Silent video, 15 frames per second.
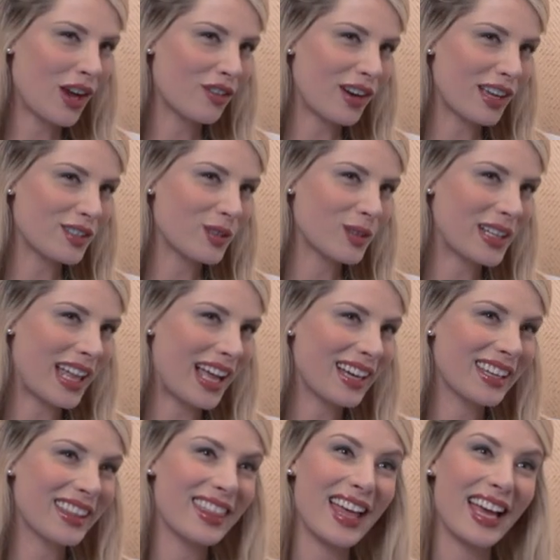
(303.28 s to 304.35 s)
Russell
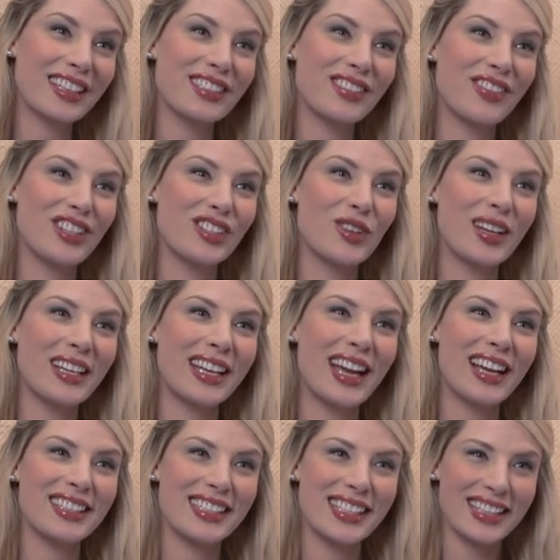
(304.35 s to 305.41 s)
Clark, thanks for joining
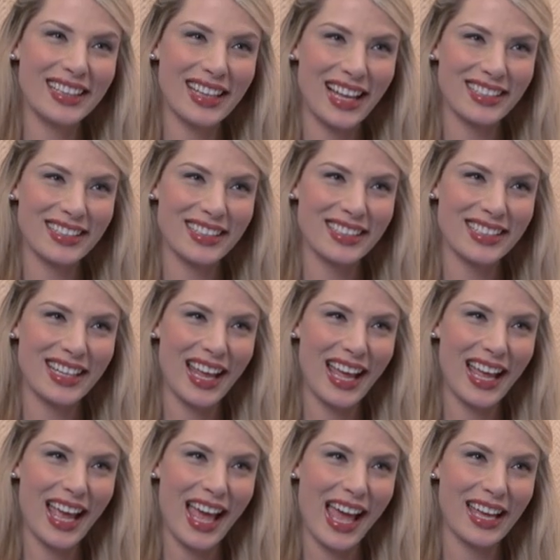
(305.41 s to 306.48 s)
us in London
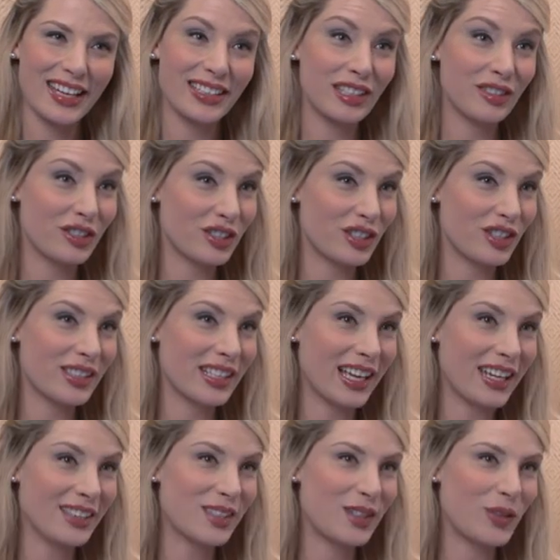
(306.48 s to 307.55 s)
today and introducing
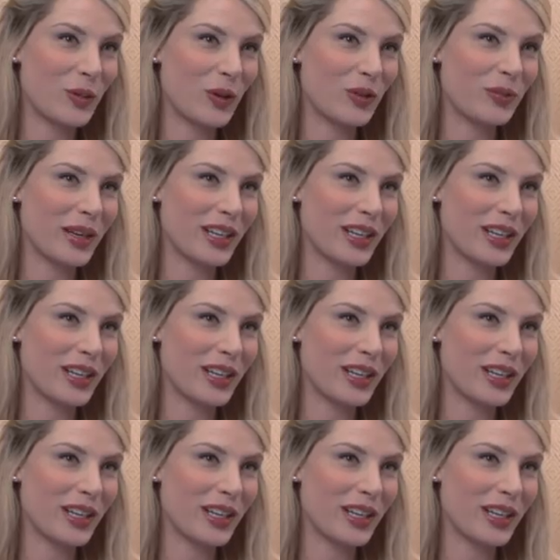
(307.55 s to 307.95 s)
us to Wolf